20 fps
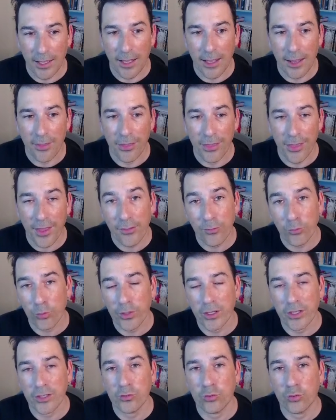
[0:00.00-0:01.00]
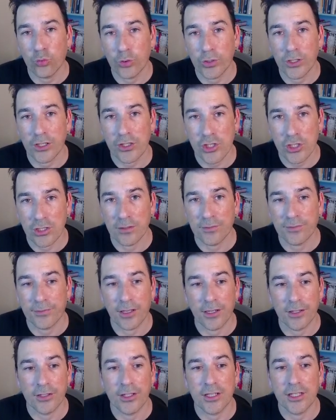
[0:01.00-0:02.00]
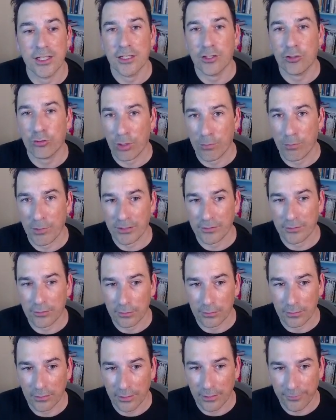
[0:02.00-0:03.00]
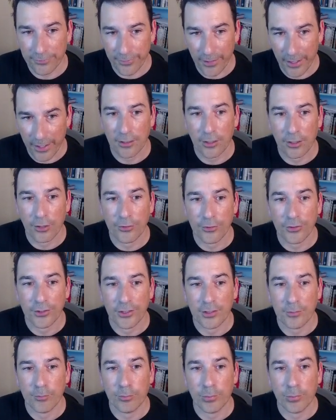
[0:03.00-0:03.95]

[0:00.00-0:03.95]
and that way we achieve an incremental effect on the